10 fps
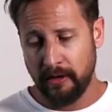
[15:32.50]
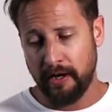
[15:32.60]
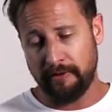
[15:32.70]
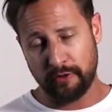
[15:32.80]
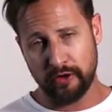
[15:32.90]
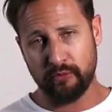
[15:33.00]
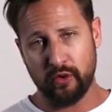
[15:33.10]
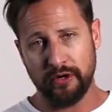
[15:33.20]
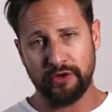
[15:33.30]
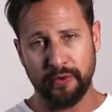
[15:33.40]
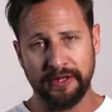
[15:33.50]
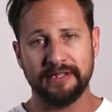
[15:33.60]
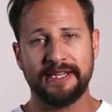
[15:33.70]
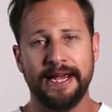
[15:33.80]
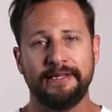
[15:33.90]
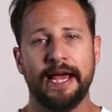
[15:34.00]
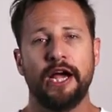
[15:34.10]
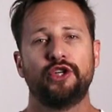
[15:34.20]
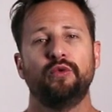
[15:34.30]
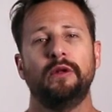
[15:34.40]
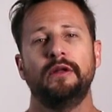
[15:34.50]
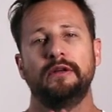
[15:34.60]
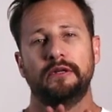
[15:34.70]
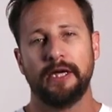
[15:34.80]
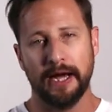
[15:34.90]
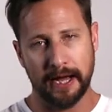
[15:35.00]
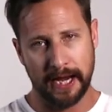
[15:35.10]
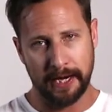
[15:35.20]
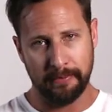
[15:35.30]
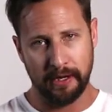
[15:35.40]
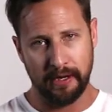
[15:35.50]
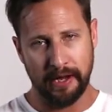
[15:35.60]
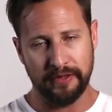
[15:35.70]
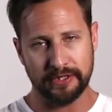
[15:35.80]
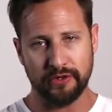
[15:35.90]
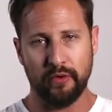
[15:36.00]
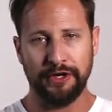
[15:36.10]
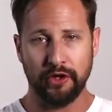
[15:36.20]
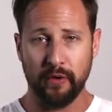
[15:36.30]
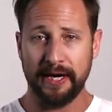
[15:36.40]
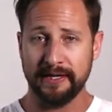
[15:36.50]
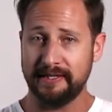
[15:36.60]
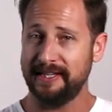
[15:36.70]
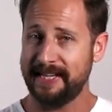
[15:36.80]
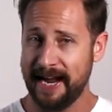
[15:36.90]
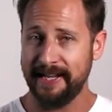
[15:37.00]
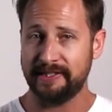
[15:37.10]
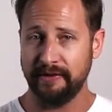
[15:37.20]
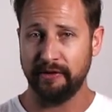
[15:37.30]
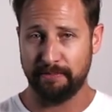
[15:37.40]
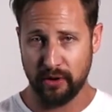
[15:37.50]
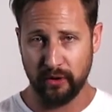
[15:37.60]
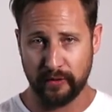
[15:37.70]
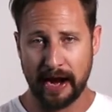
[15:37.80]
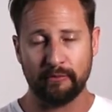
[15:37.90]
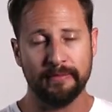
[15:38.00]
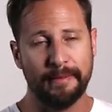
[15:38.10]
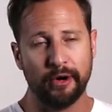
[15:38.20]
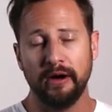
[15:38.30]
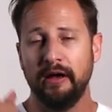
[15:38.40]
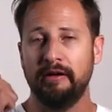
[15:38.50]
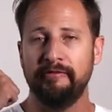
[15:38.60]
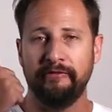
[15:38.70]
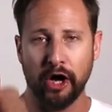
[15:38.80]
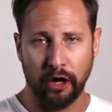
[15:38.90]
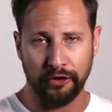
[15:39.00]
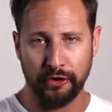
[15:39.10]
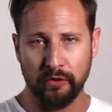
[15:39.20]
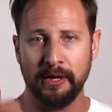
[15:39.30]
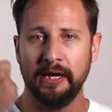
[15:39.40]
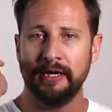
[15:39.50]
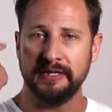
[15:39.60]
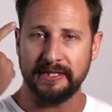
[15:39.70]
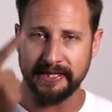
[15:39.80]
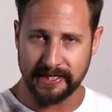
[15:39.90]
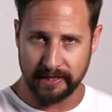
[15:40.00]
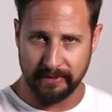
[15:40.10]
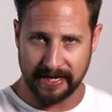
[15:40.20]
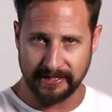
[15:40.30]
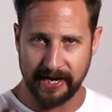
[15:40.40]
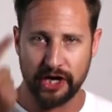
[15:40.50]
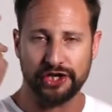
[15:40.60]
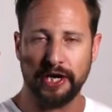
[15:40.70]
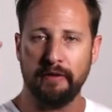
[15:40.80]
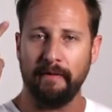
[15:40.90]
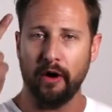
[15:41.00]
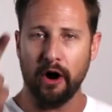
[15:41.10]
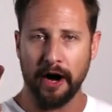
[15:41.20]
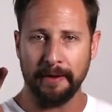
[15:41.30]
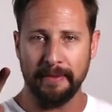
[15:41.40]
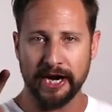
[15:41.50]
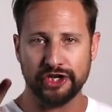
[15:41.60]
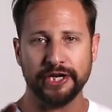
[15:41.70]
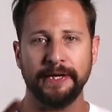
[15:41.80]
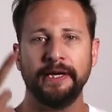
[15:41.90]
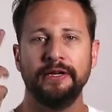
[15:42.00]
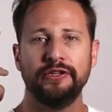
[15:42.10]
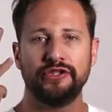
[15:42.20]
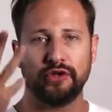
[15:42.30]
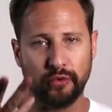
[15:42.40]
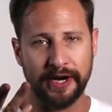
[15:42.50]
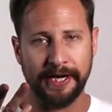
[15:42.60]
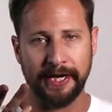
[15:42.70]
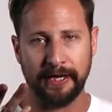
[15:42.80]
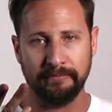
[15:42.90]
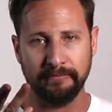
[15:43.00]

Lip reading: And furthermore, doing this takes actual time. And this is going to go against the tenets of the program. Remember, volume, systemization, automation, screening.